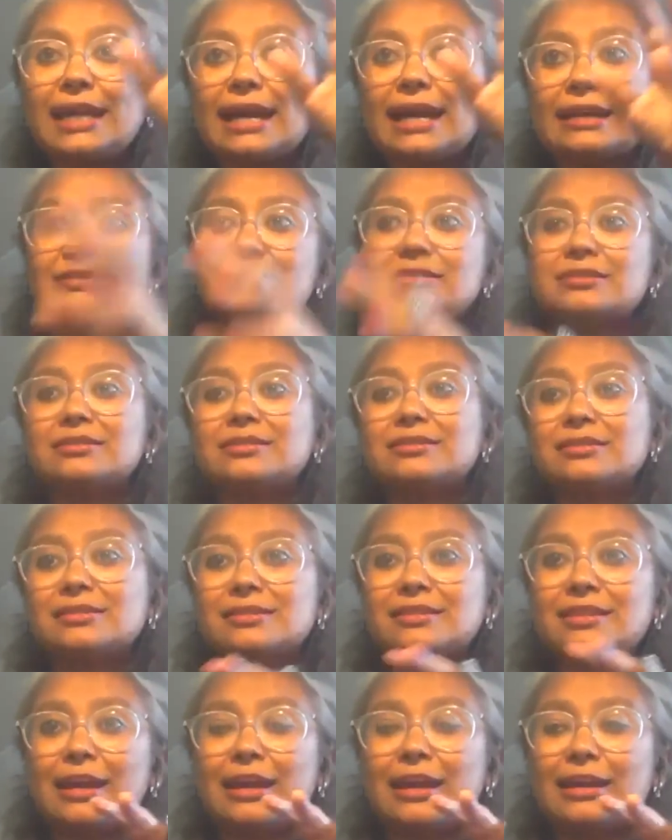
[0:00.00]
the
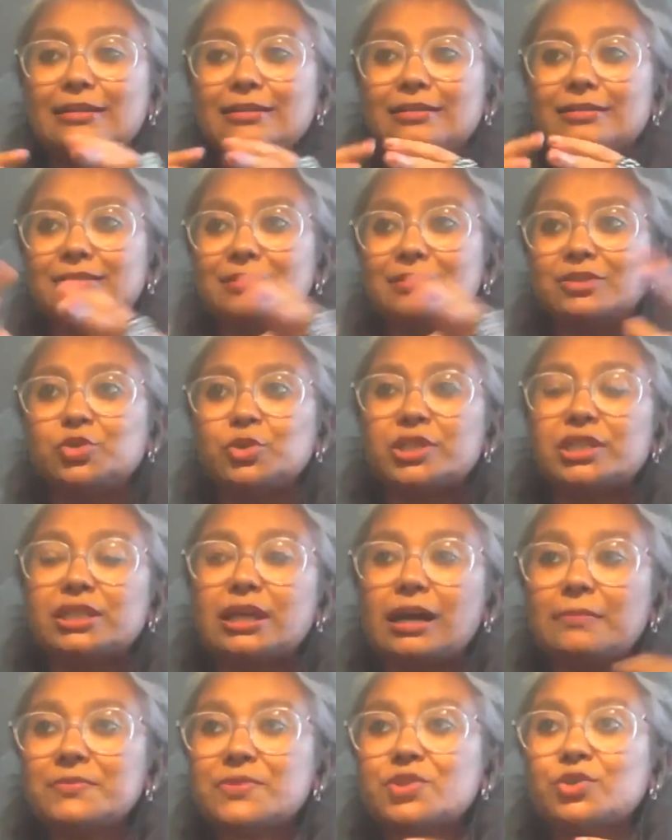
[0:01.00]
actors and, you know,
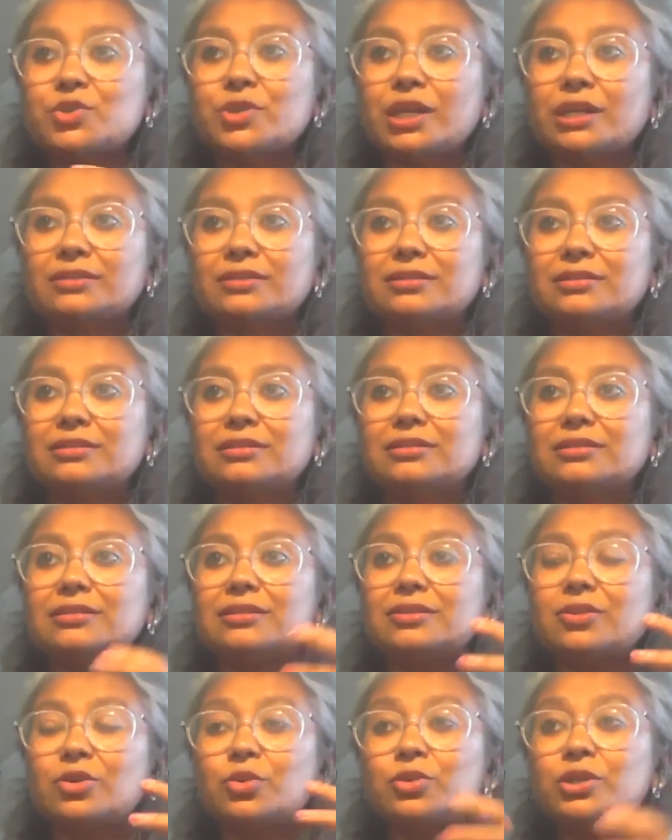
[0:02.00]
it comes together
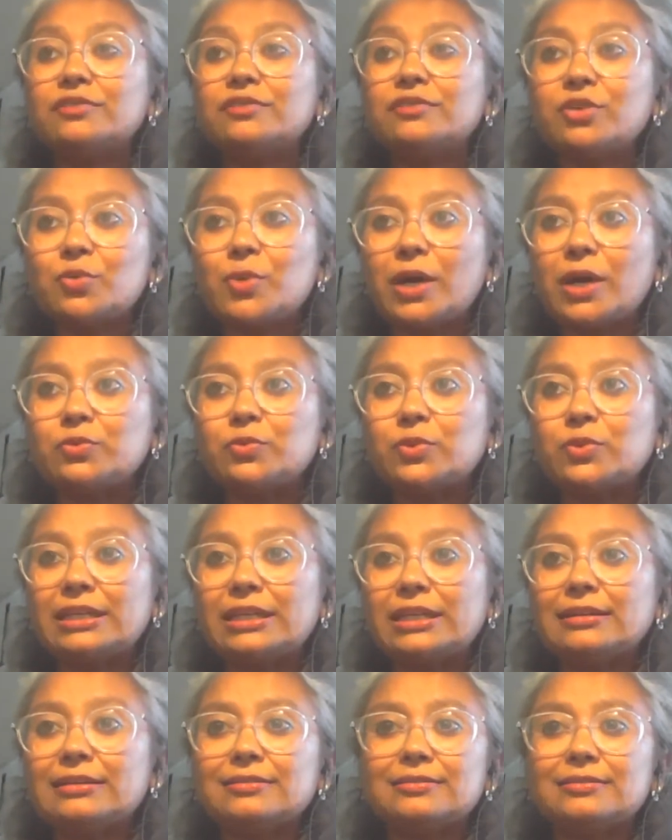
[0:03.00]
only for 1
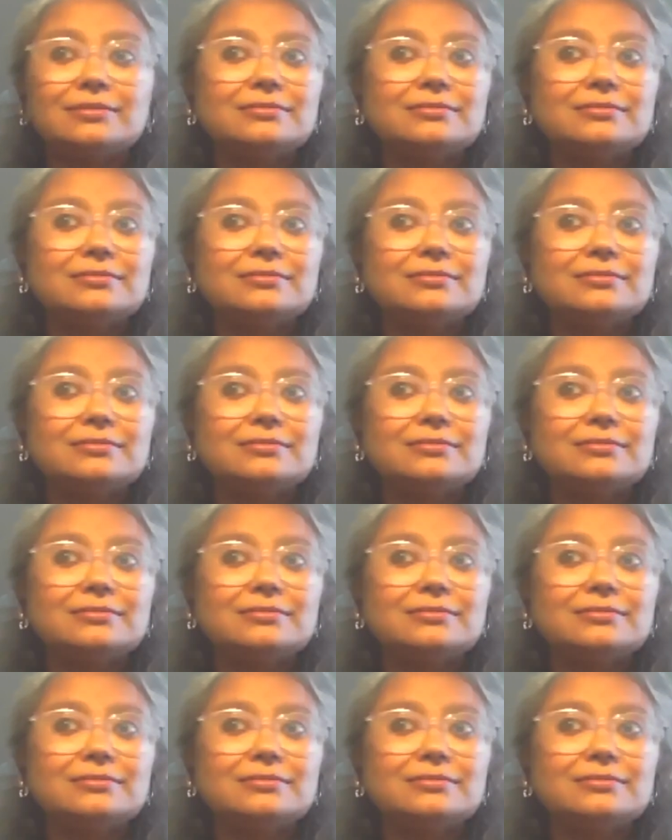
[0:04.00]
week.